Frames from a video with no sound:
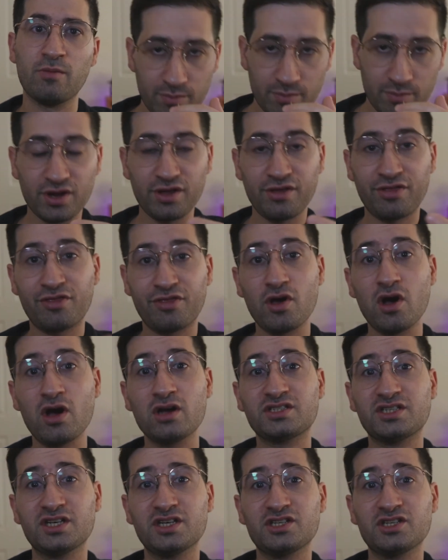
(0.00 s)
By your
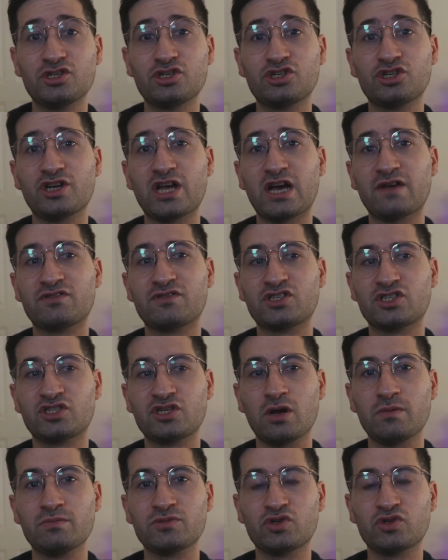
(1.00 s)
30s, you should have
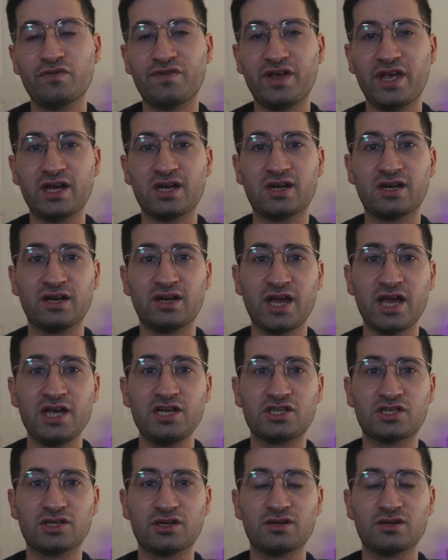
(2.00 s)
some sort of
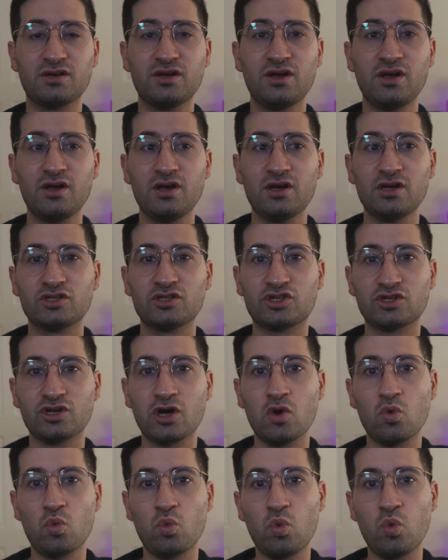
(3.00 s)
inclination to
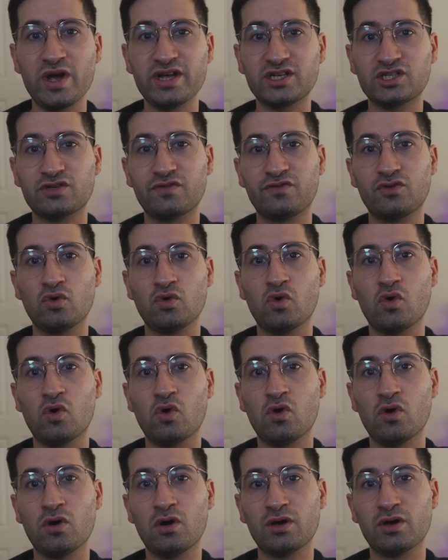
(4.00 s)
know which of
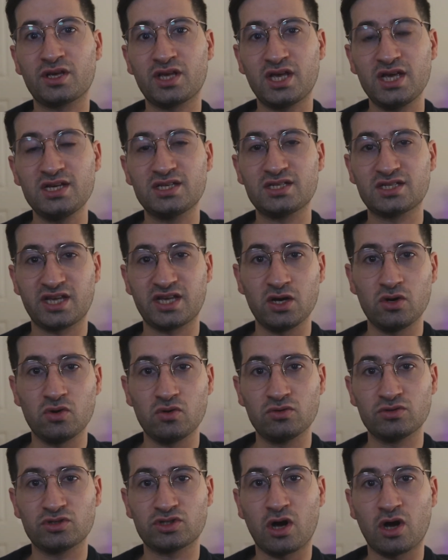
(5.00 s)
your key
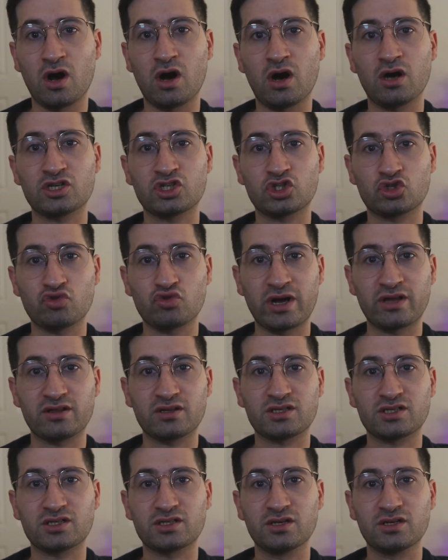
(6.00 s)
skills are
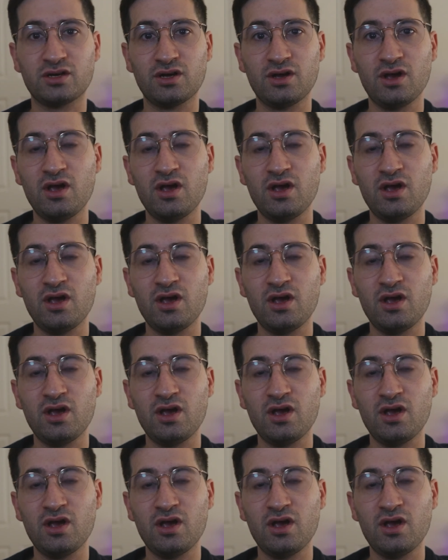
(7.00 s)
strengths.